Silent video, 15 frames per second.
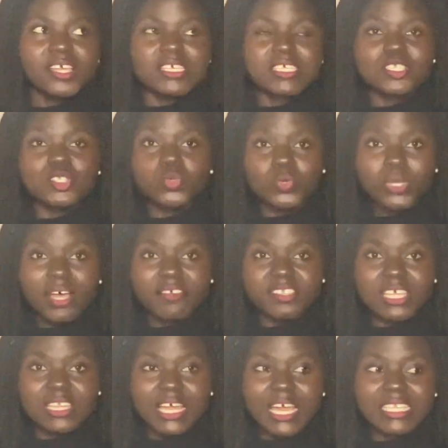Soon
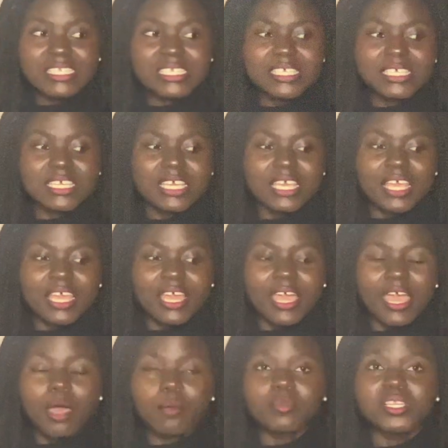after that,
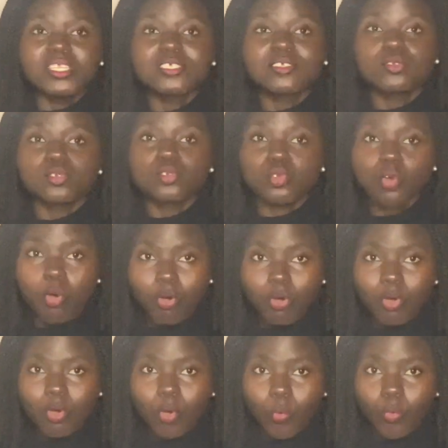her ability to talk
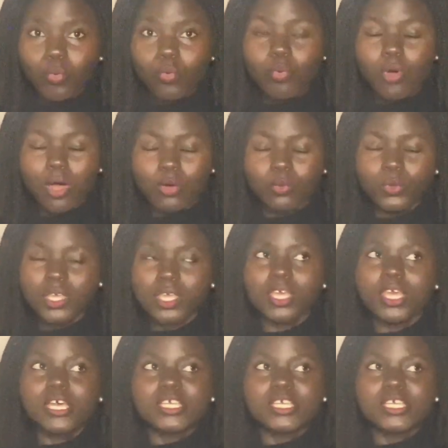will go away.